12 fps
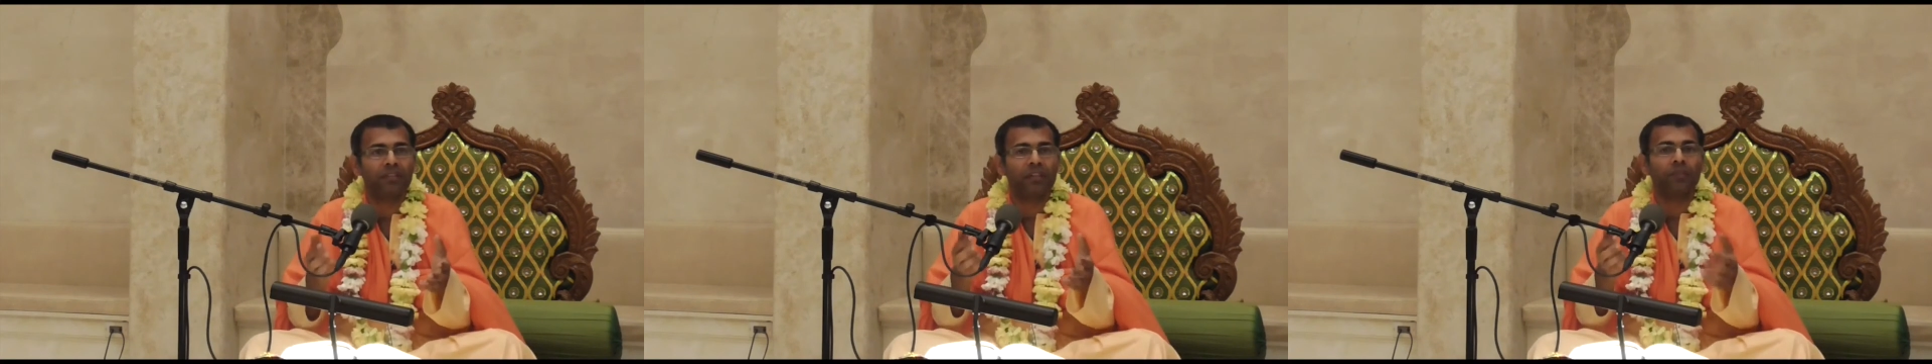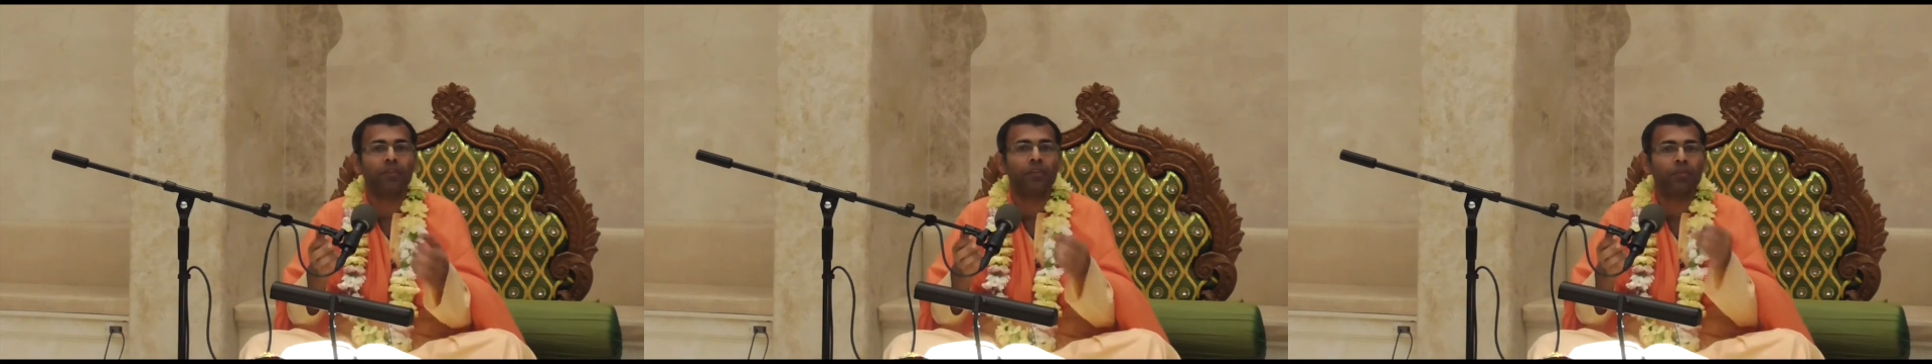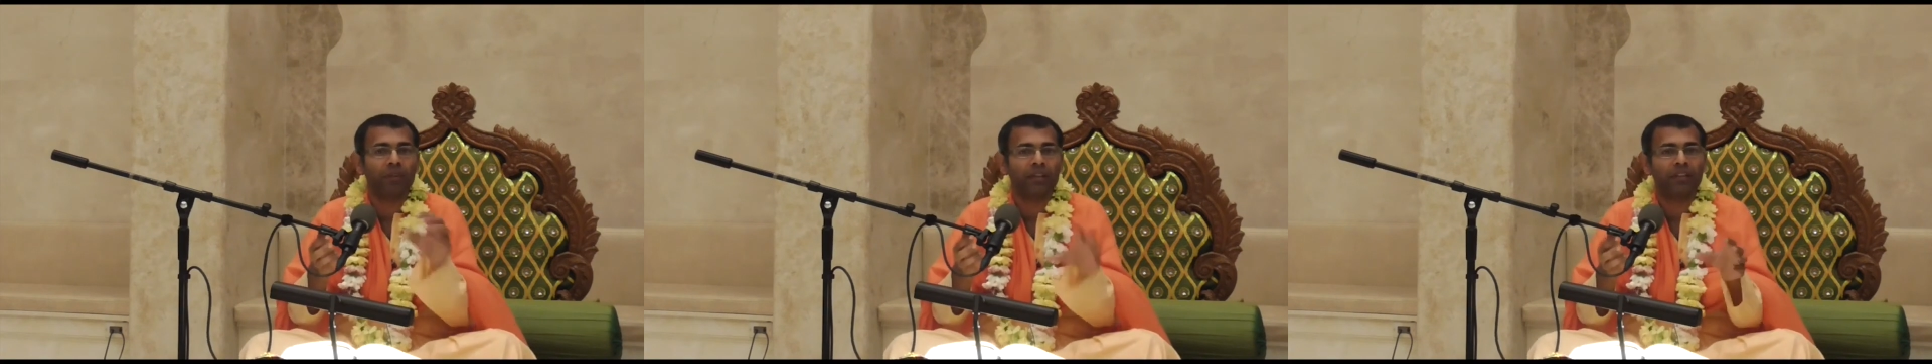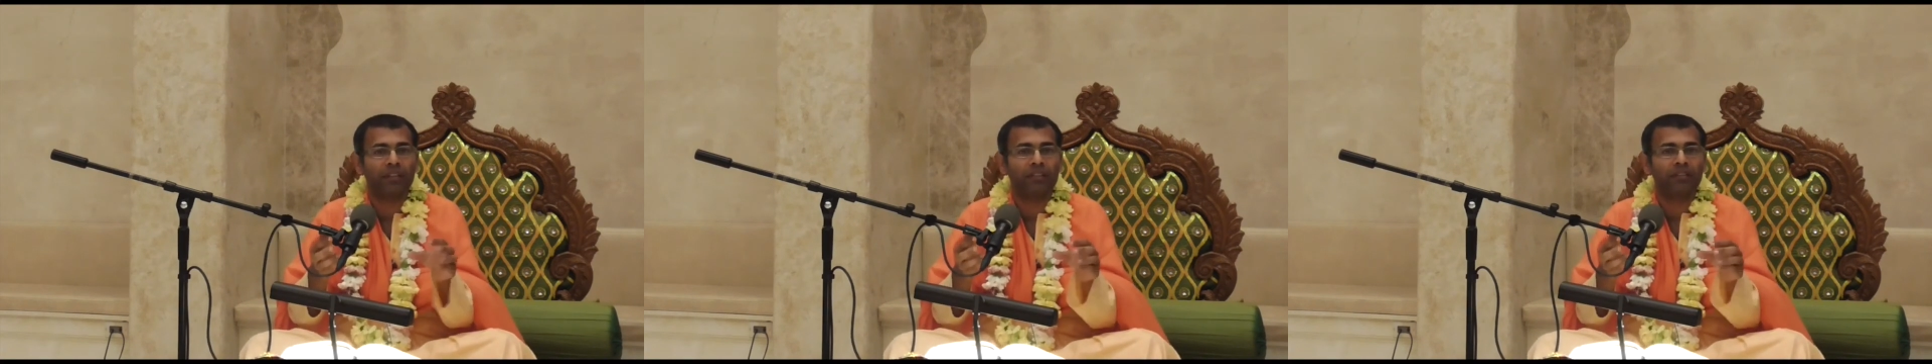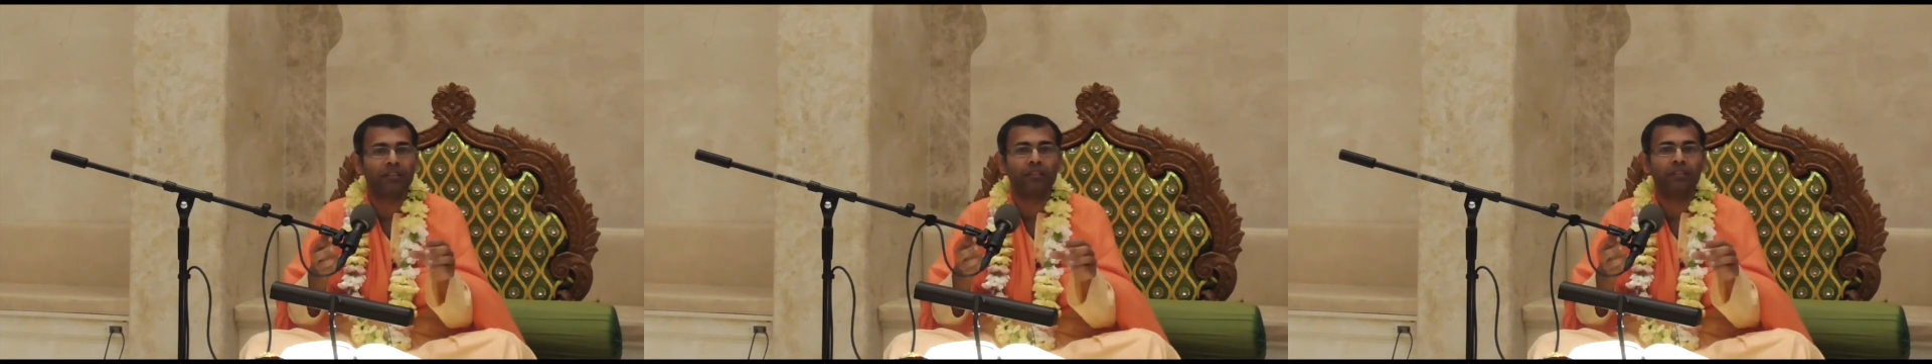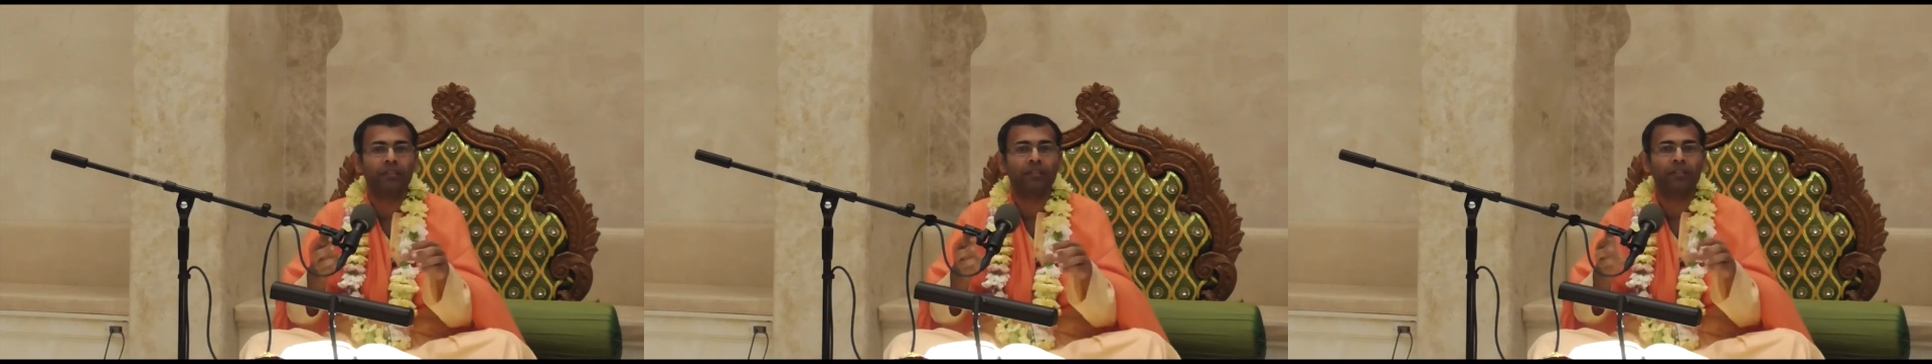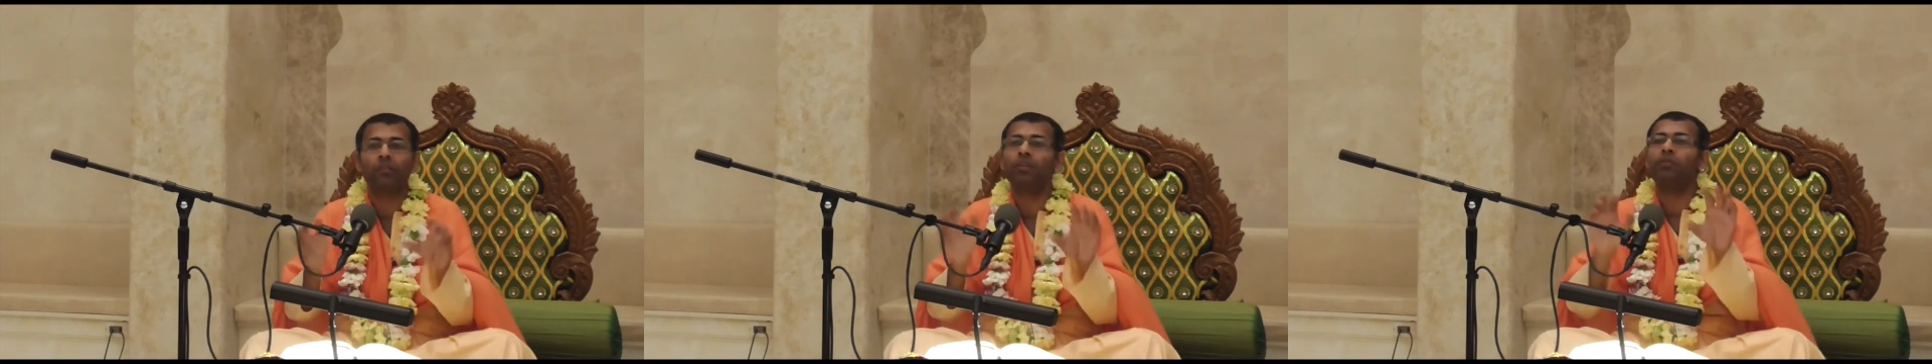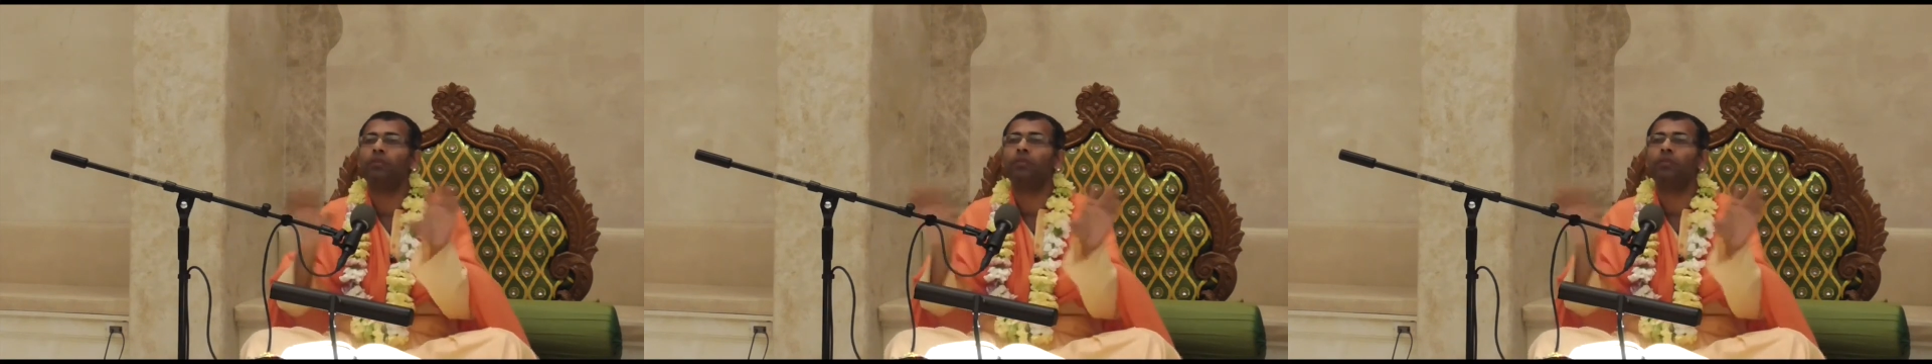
giving you money, you don't have